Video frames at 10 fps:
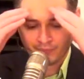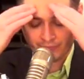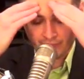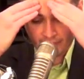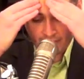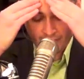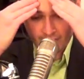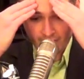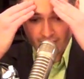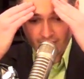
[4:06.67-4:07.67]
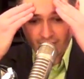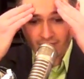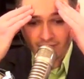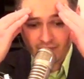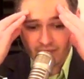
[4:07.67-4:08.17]

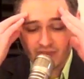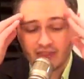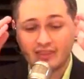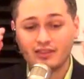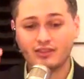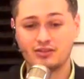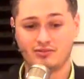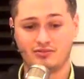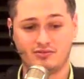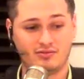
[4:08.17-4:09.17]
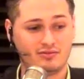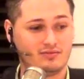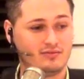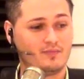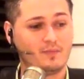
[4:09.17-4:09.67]

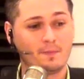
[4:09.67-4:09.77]
No one is speaking in this clip.